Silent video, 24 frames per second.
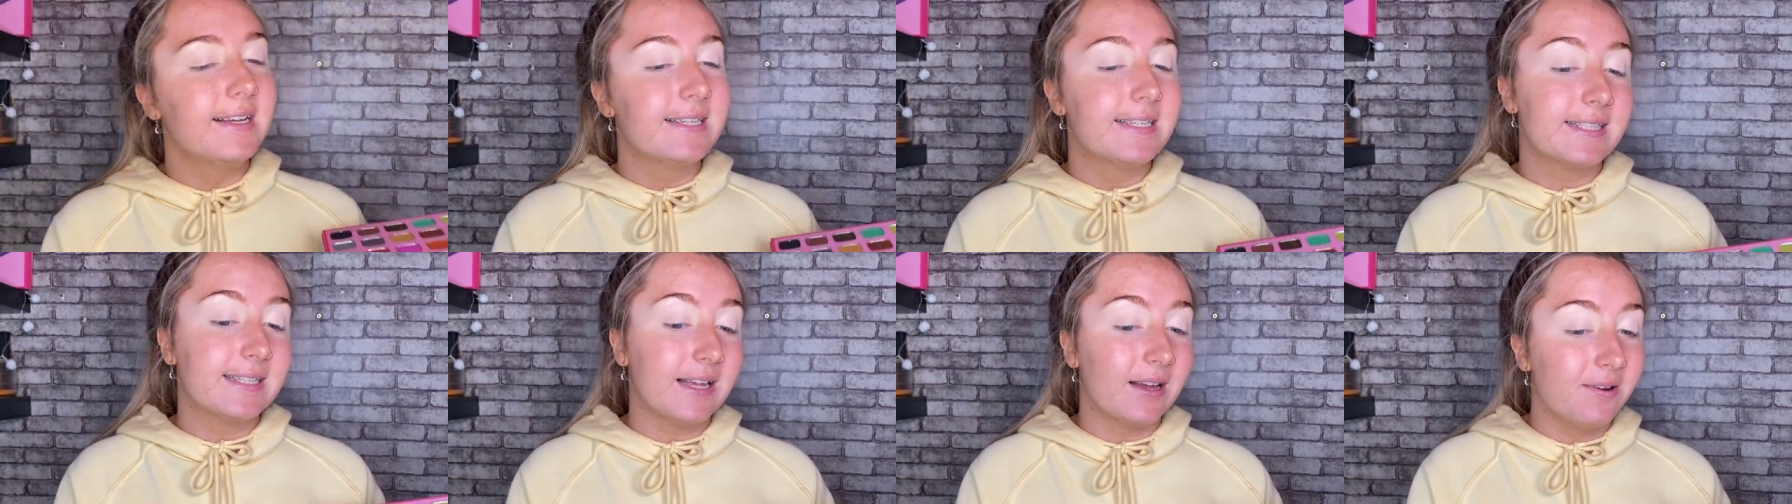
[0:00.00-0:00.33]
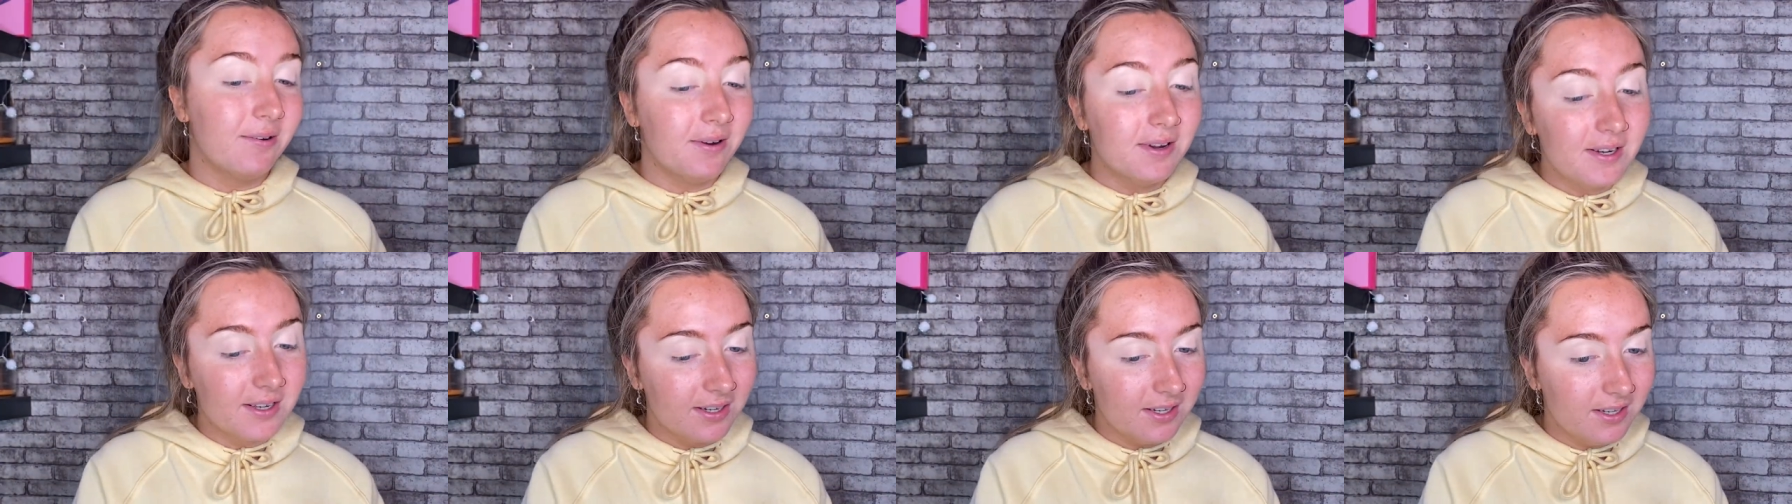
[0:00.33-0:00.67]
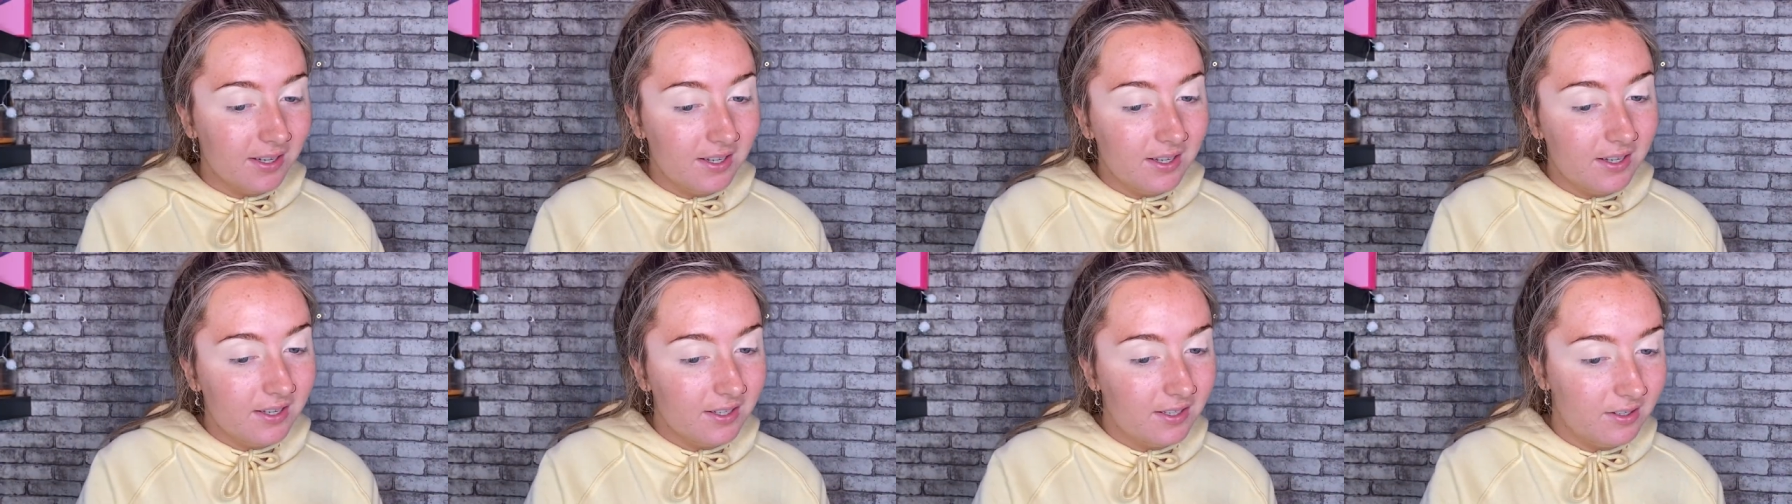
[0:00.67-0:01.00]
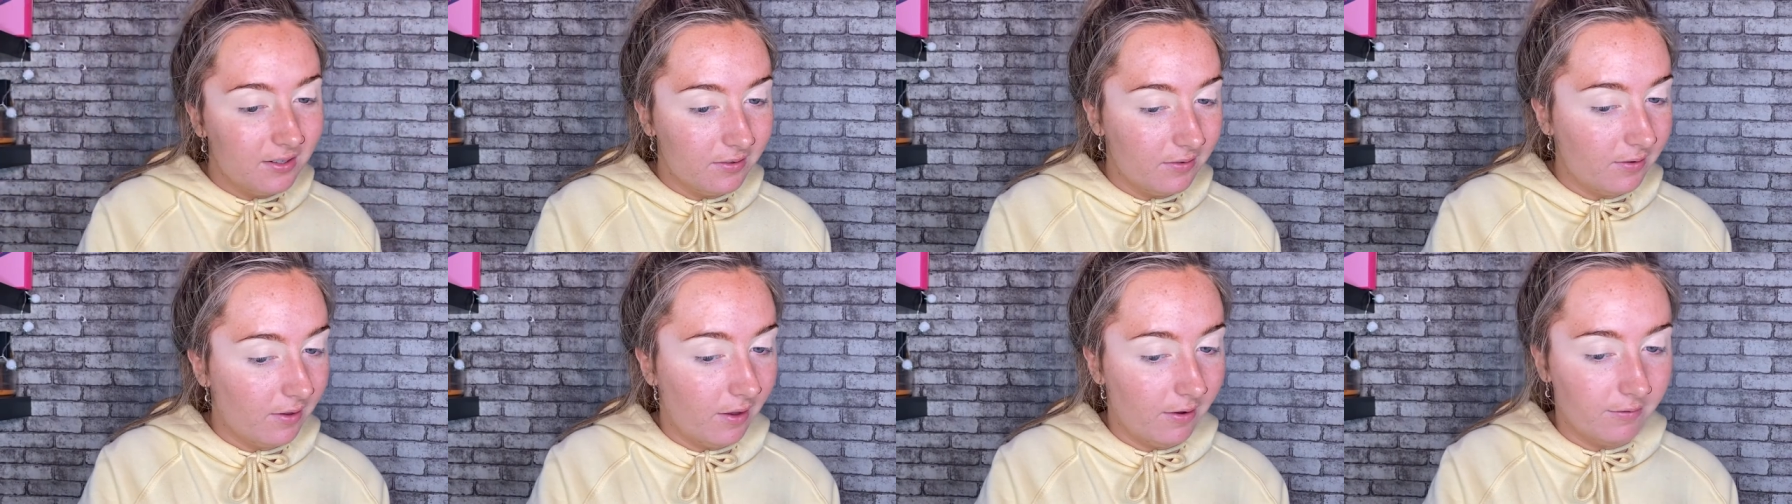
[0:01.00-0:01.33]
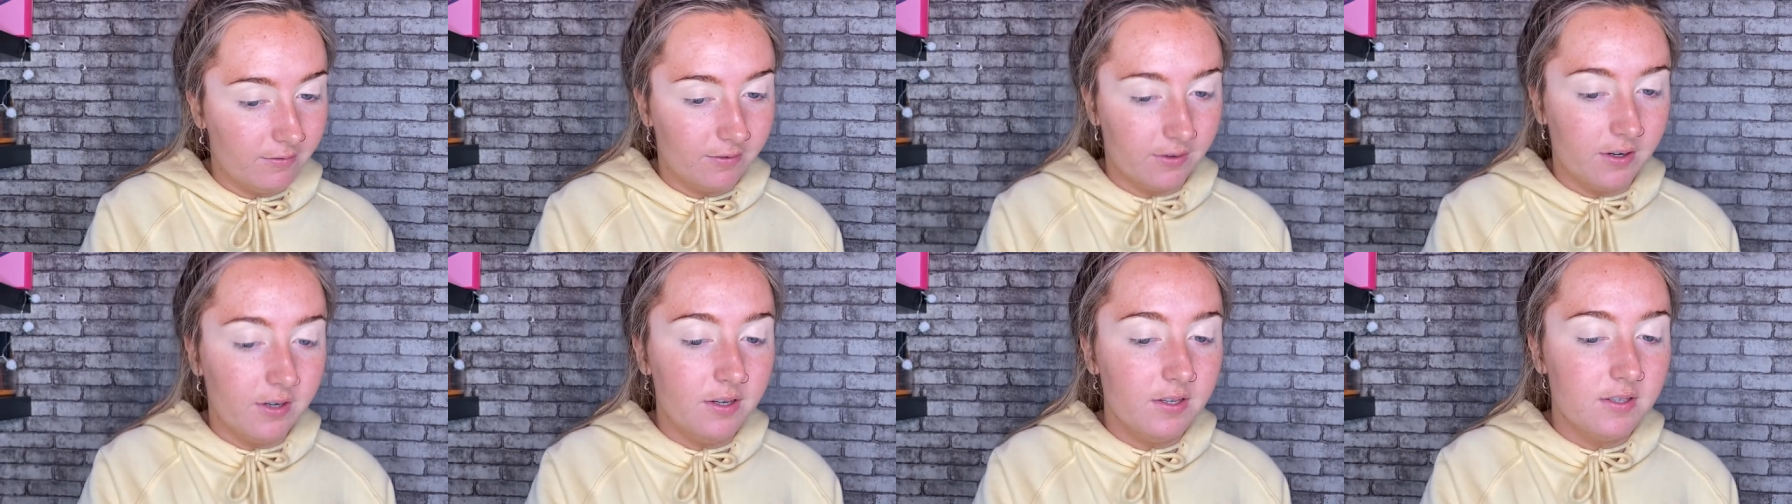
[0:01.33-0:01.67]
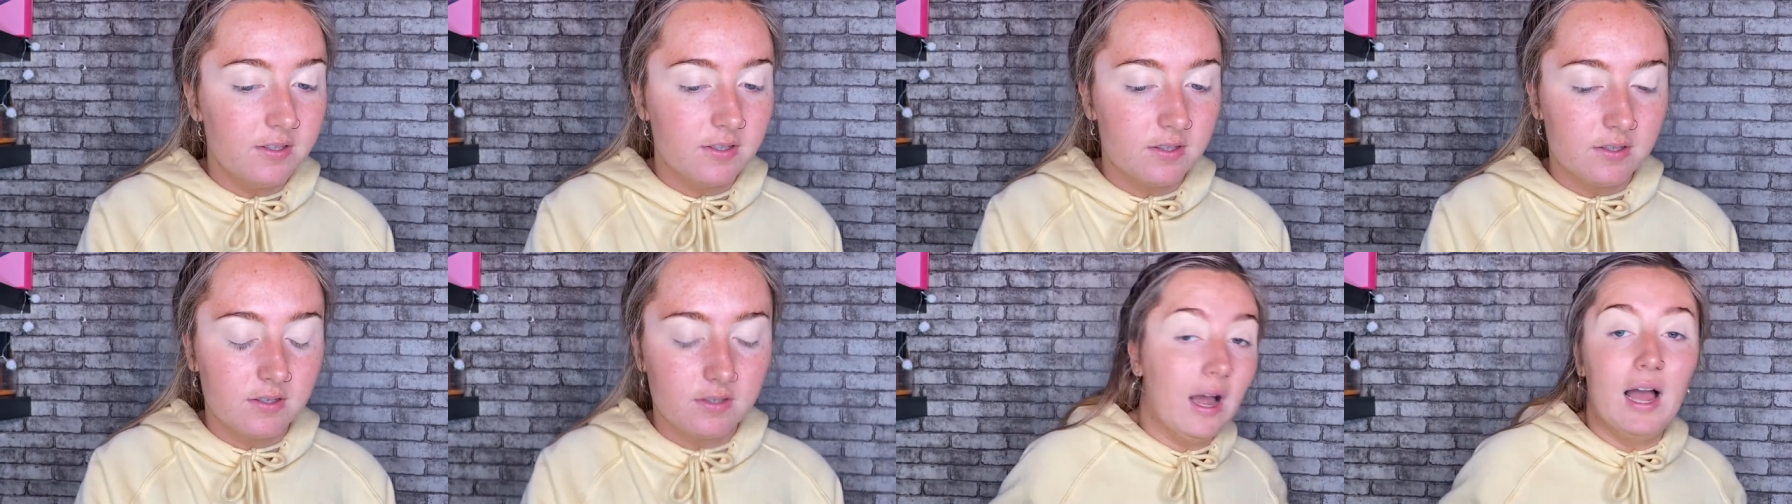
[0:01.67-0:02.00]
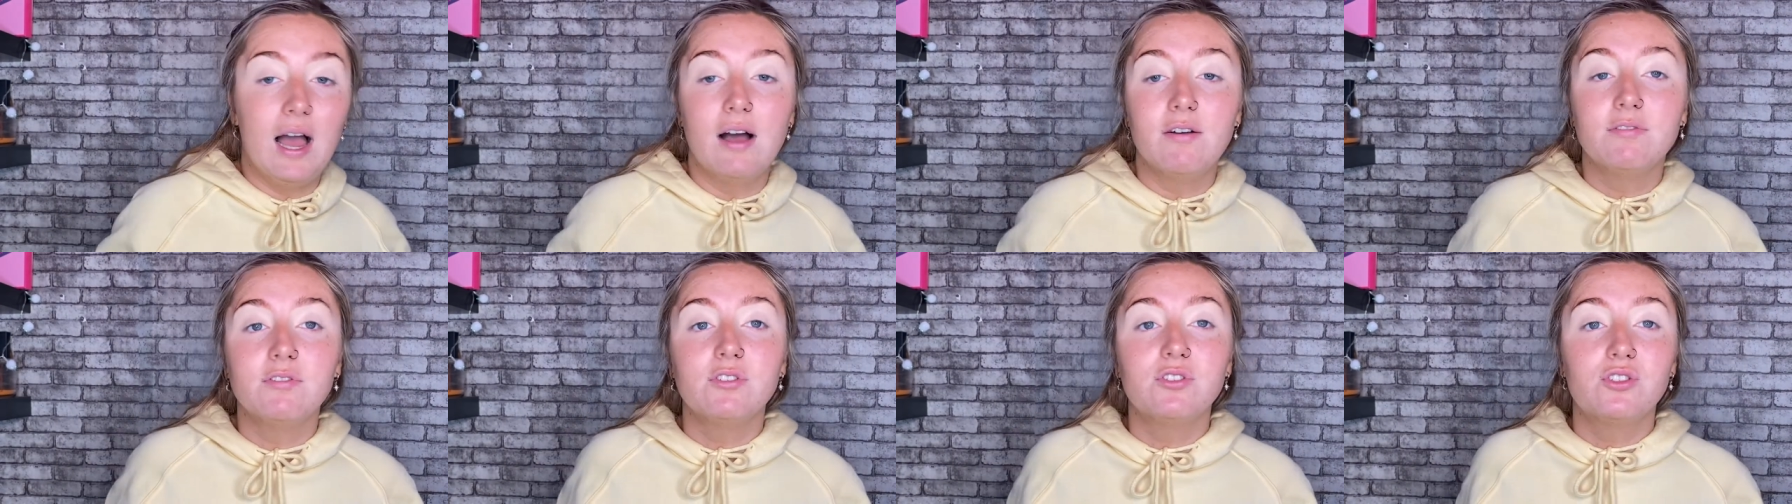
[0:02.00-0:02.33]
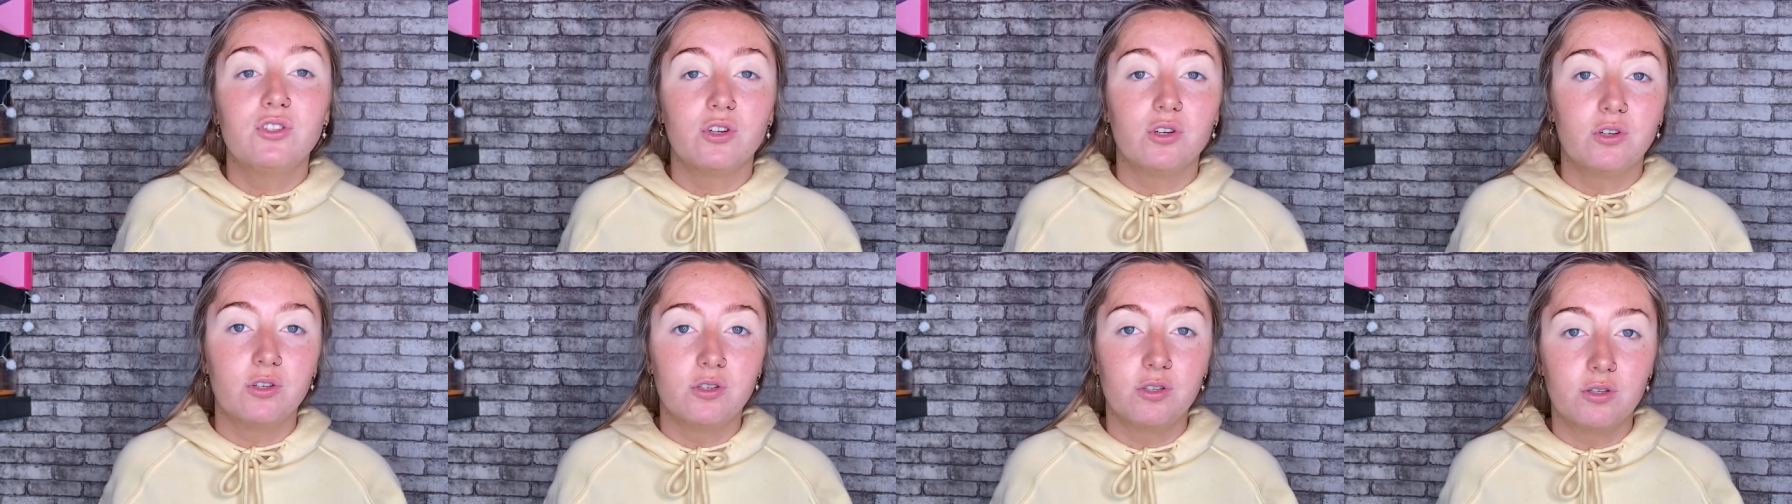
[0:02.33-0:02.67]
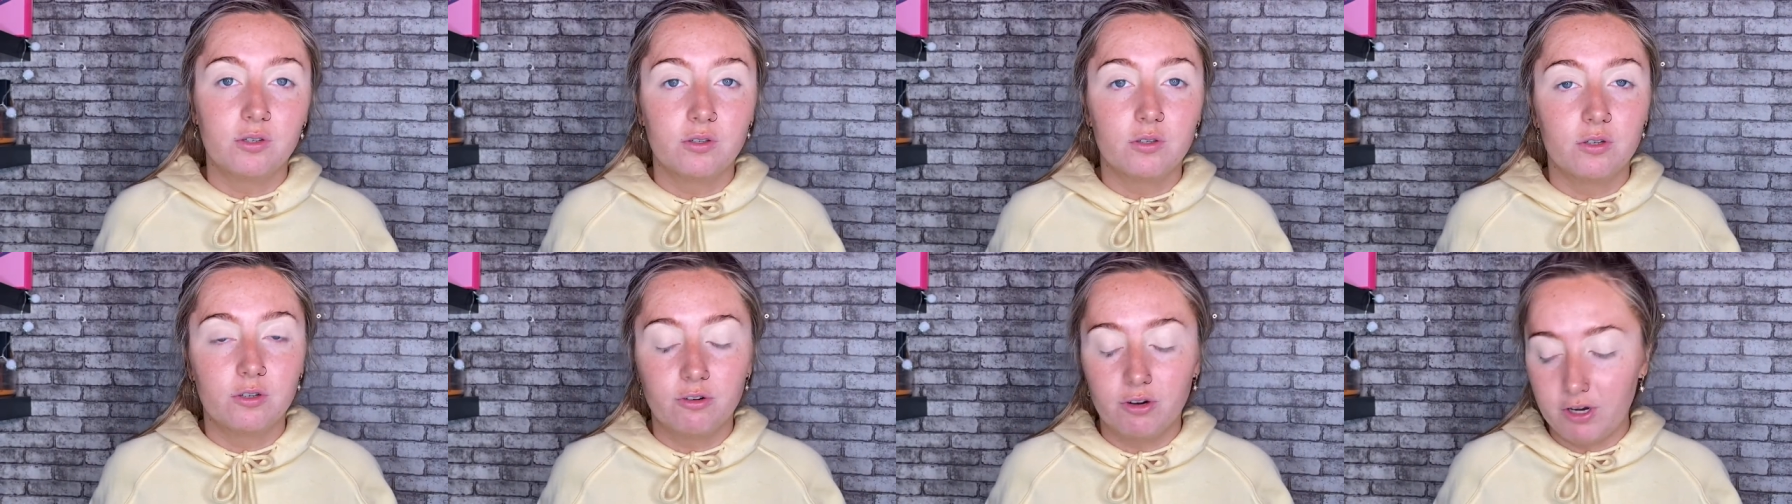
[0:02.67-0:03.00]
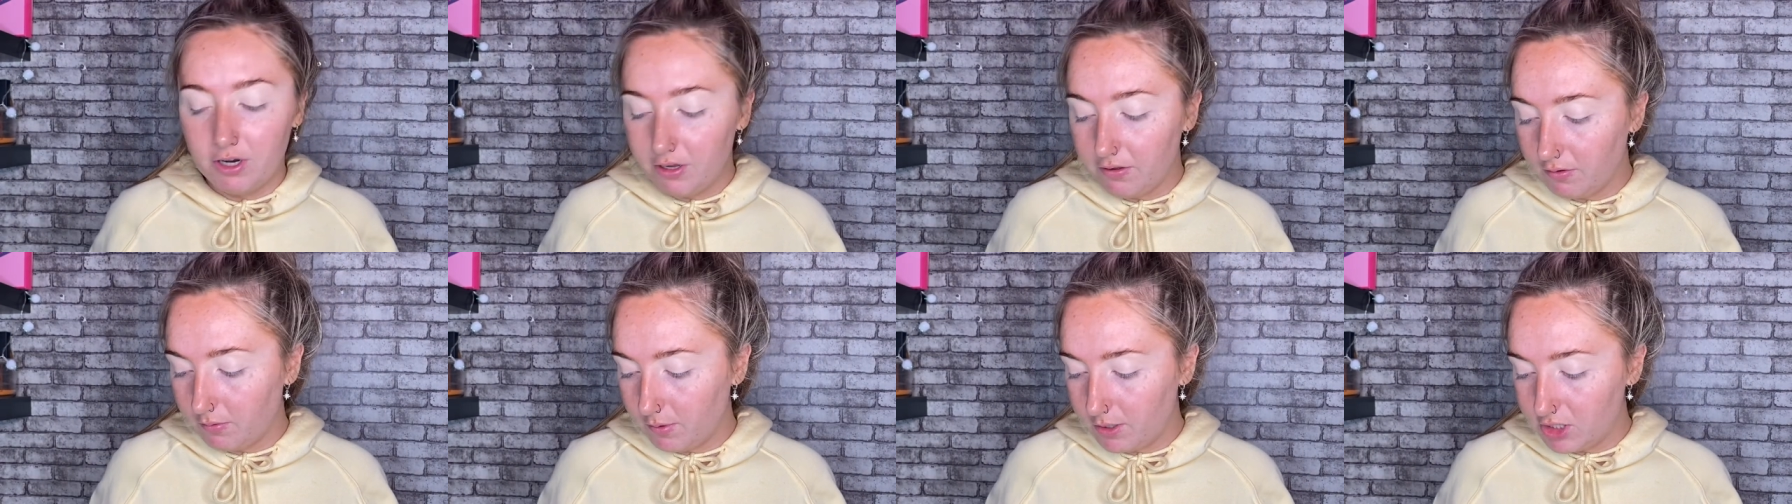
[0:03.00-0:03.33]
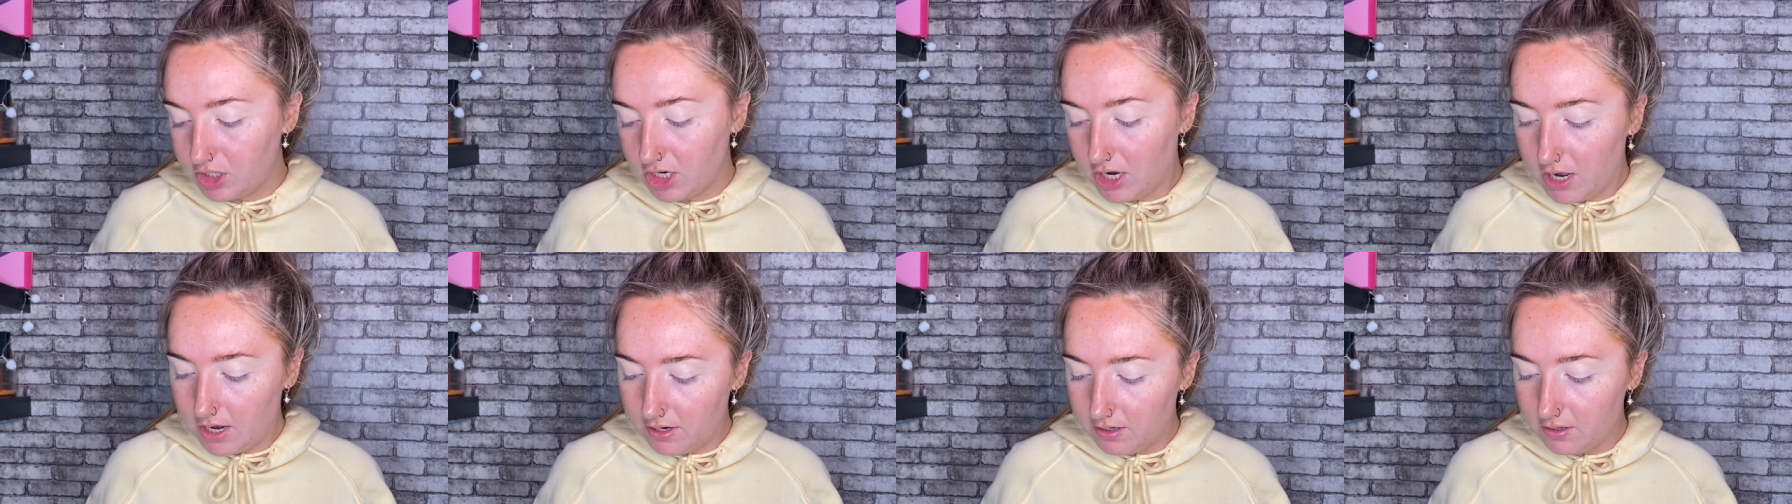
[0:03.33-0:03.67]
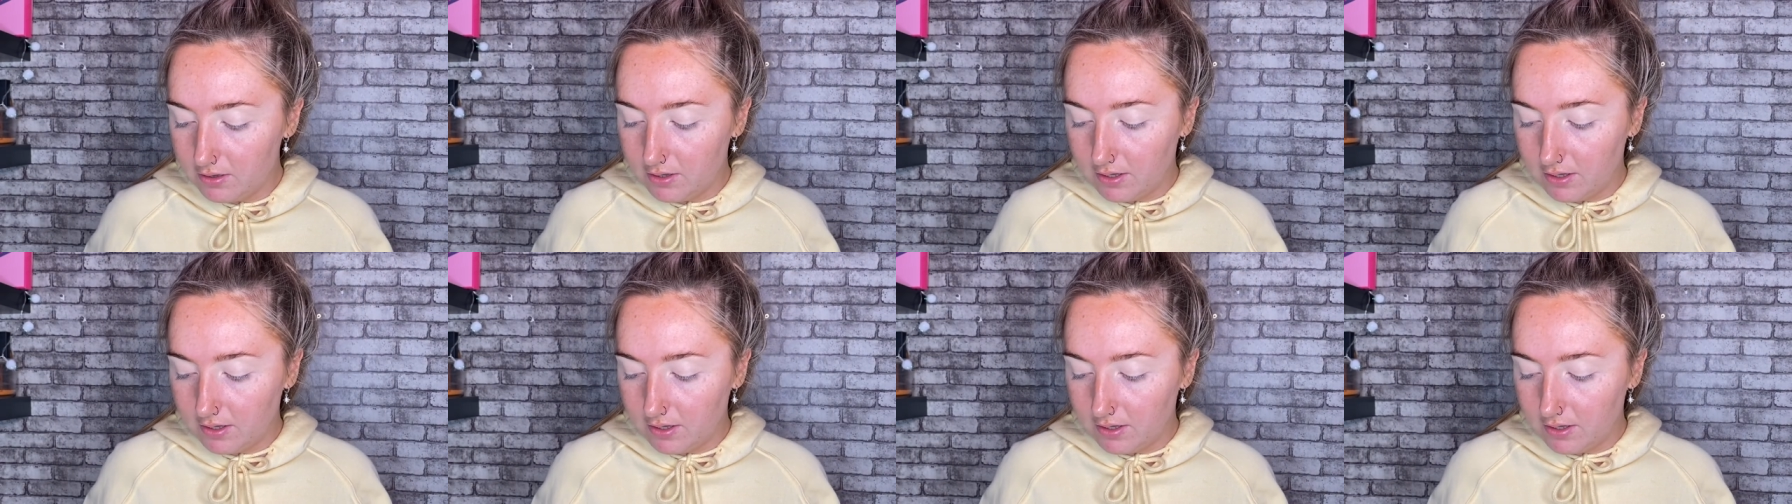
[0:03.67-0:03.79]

So I'm going to use that first. I haven't done a cut crease on my channel.